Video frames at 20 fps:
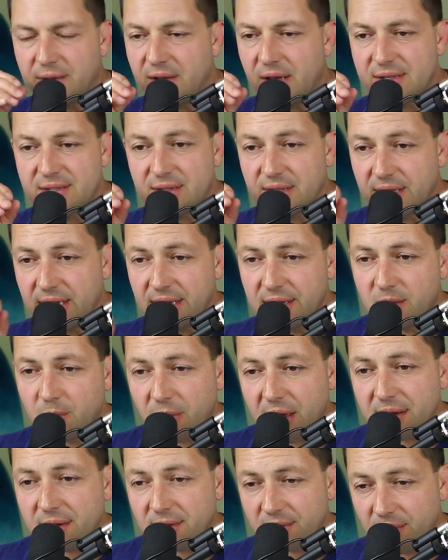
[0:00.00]
and that's the key to
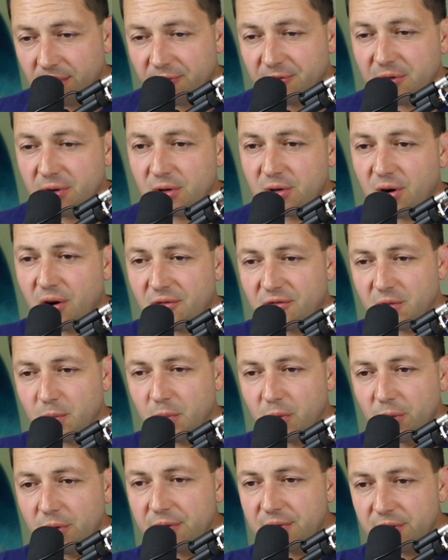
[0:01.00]
making them feel
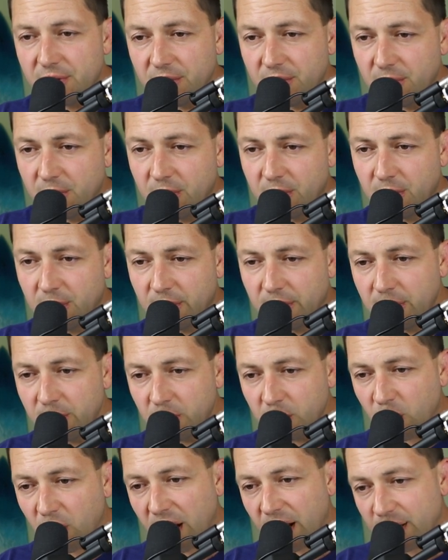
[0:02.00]
comfortable with you,
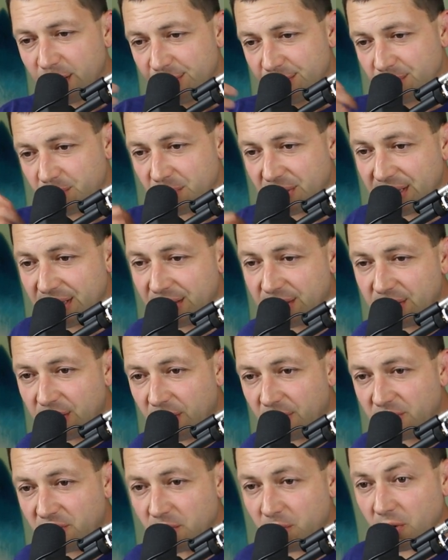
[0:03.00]
right? Is being
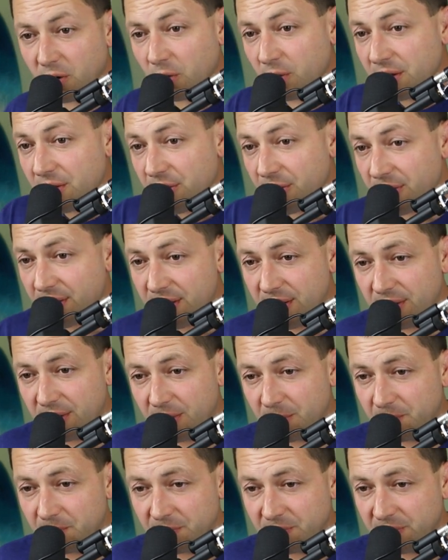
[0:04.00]
comfortable with
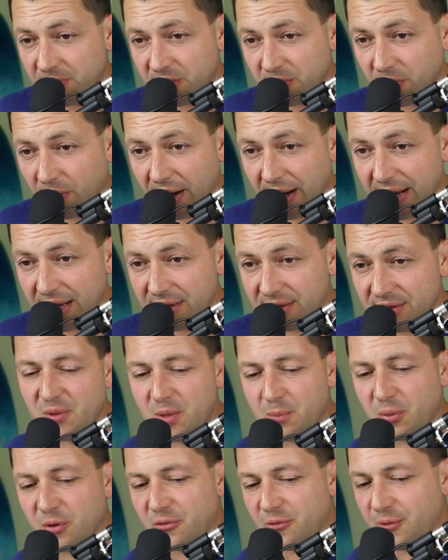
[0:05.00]
them, right?
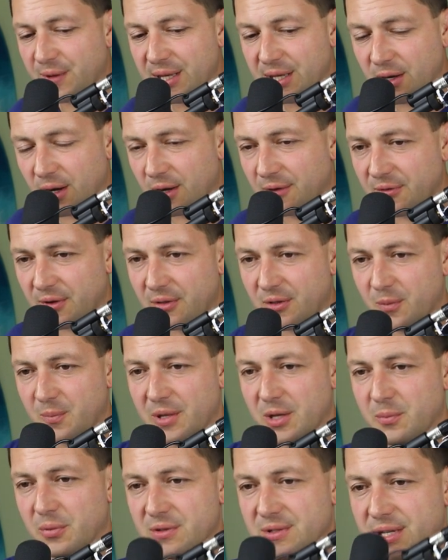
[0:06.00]
People feed off other
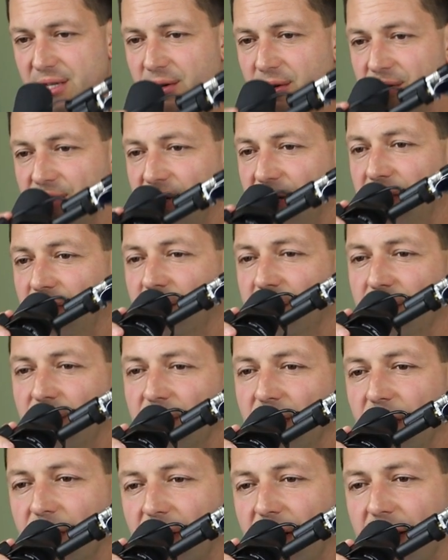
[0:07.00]
people's energy,
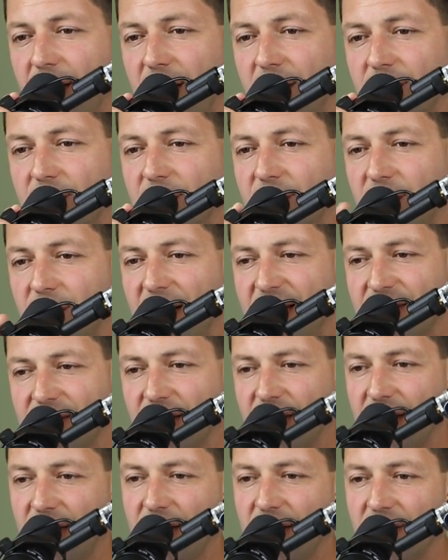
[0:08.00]
okay? That's
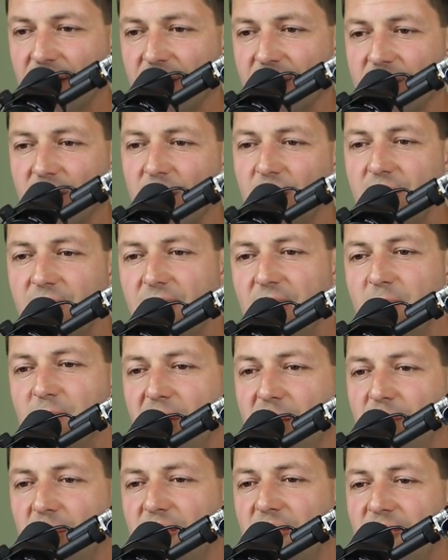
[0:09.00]
the key to this whole thing.
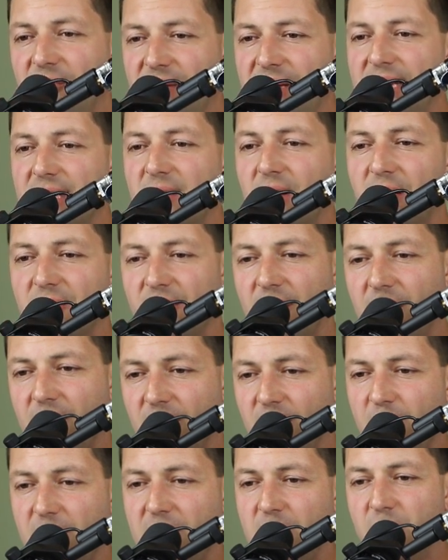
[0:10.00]
People feed off
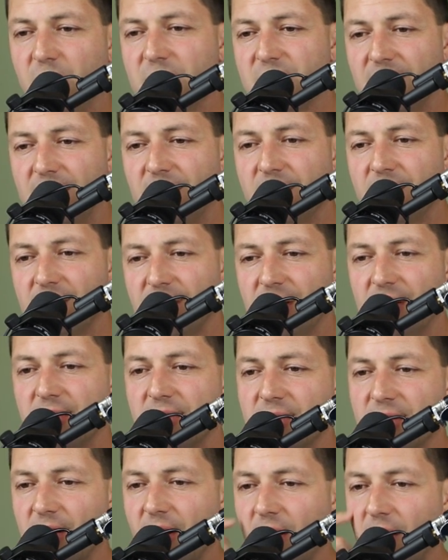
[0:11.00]
other people's energy.
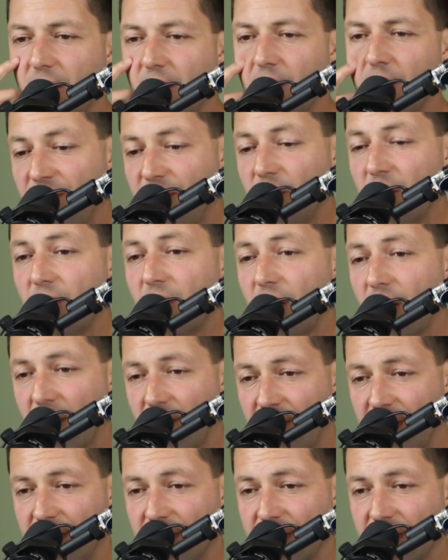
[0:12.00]
So if you're
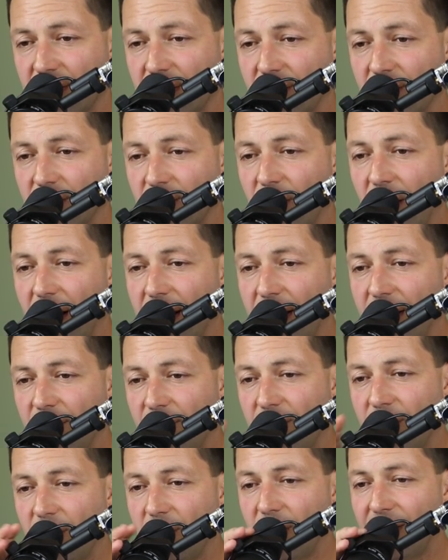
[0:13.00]
nervous, right?
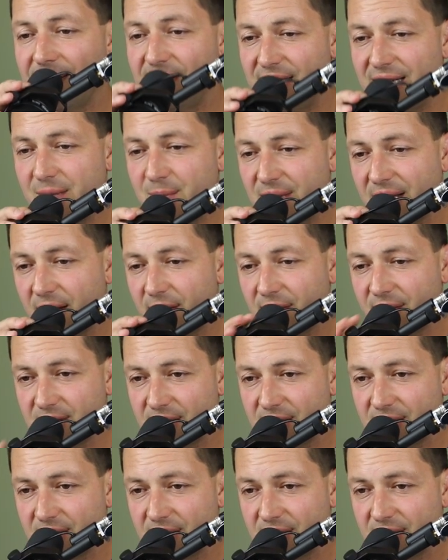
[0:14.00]
If you're deep down